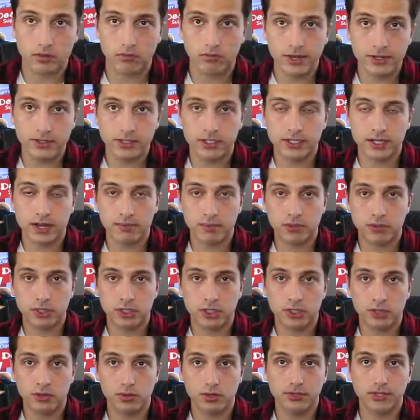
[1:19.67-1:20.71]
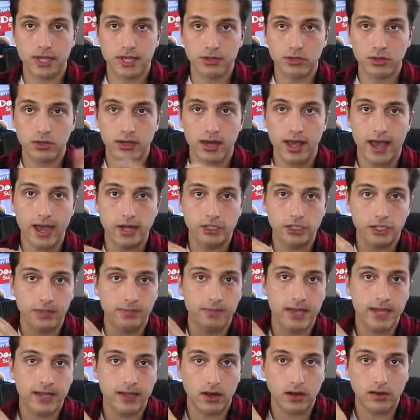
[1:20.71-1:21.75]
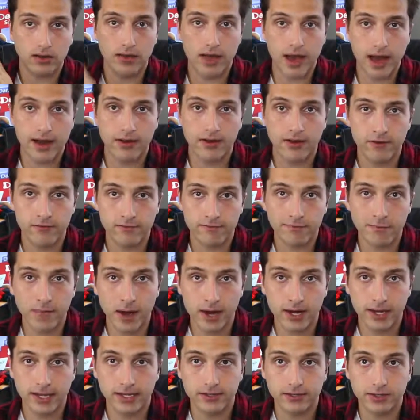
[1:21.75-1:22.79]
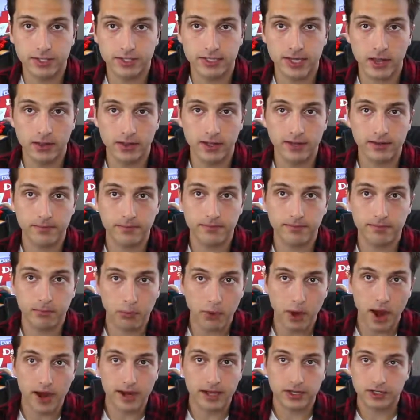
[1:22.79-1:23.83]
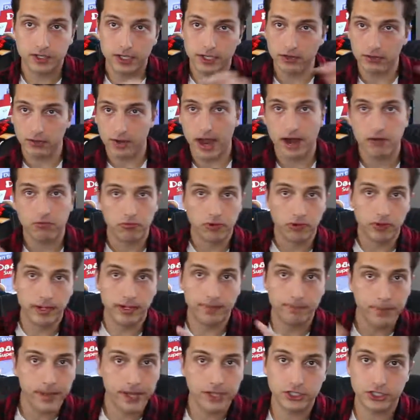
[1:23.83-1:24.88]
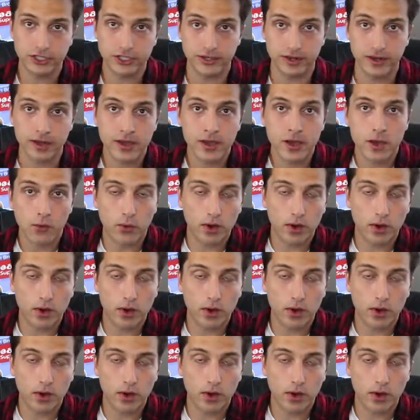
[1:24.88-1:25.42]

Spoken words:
The reason number two is that you can actually make a lot of money selling products that you're not really pitching.